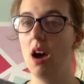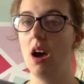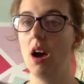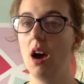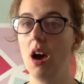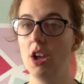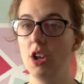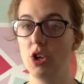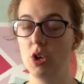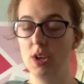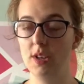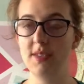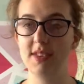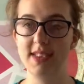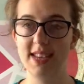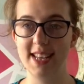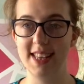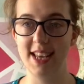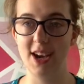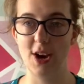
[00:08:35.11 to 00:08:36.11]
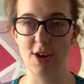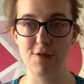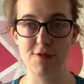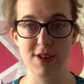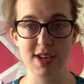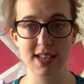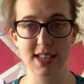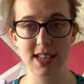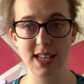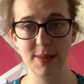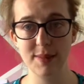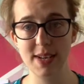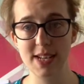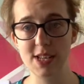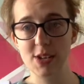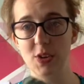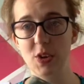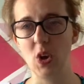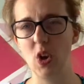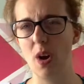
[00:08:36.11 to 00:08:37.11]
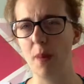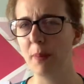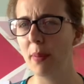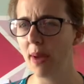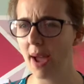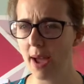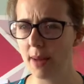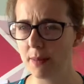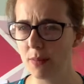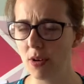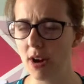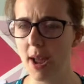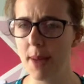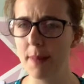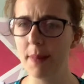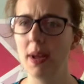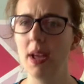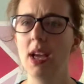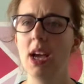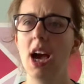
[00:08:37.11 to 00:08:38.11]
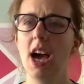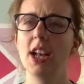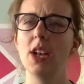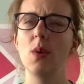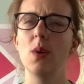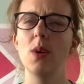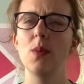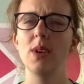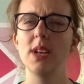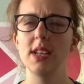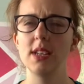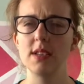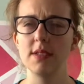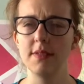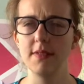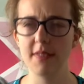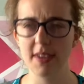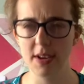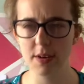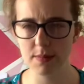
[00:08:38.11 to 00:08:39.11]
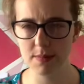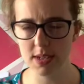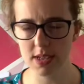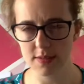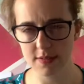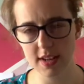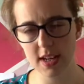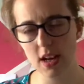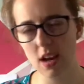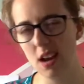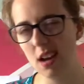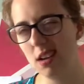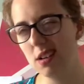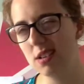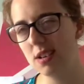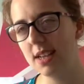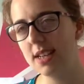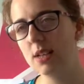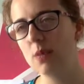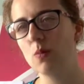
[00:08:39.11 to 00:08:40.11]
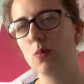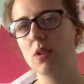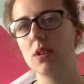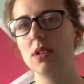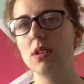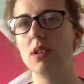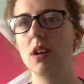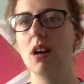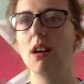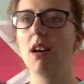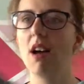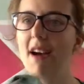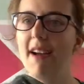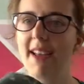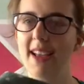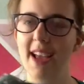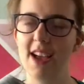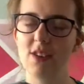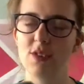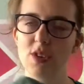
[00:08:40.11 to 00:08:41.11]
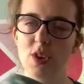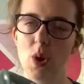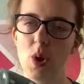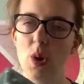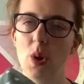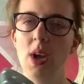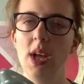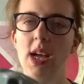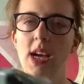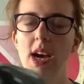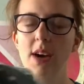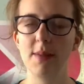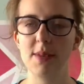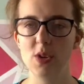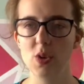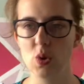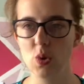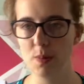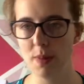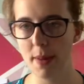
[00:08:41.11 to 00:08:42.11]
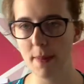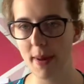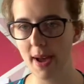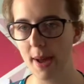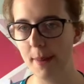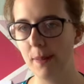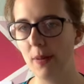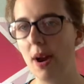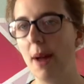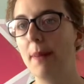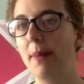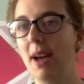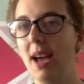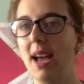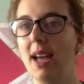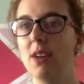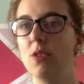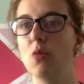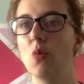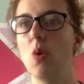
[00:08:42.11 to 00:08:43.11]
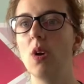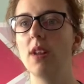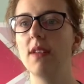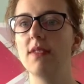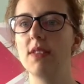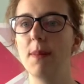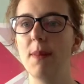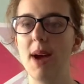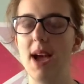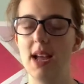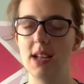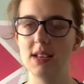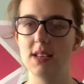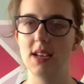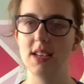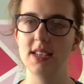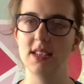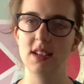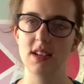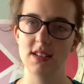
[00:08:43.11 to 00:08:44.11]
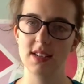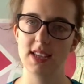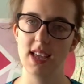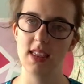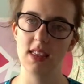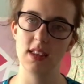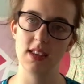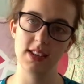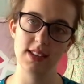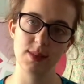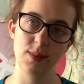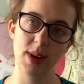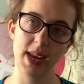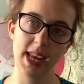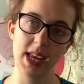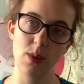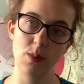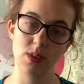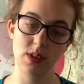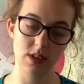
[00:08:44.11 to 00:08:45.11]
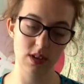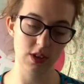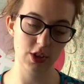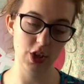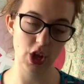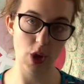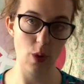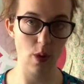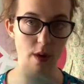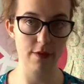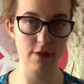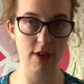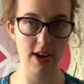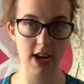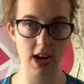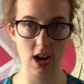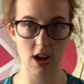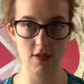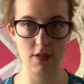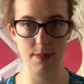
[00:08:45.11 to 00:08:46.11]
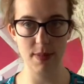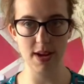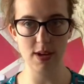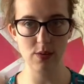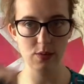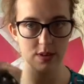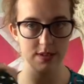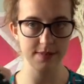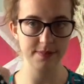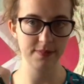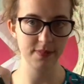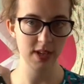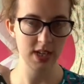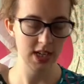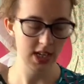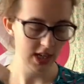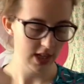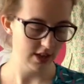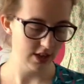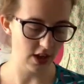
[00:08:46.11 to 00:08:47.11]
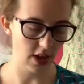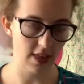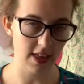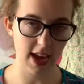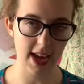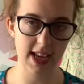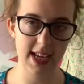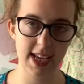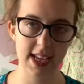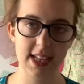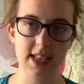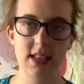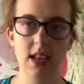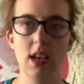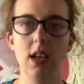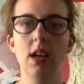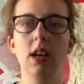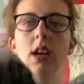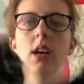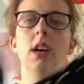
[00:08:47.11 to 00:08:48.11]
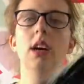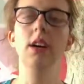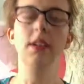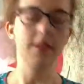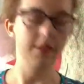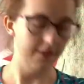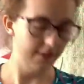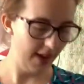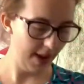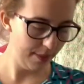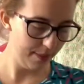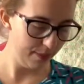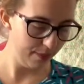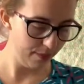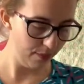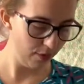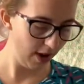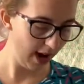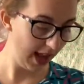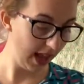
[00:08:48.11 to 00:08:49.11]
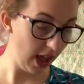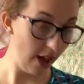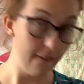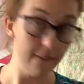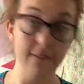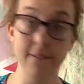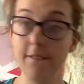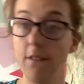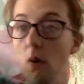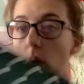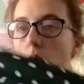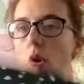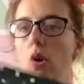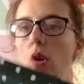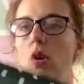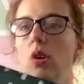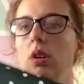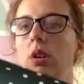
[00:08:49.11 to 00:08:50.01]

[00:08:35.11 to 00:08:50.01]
you'll have seen that I've recently been doing a lot of pattern prep. I knew I wanted to film this video, so I didn't want to start cutting out, so I've been doing all my pattern prep, and one of the patterns I stuck together this week was the Sew Over It Clara Blouse. So that is fabric 4,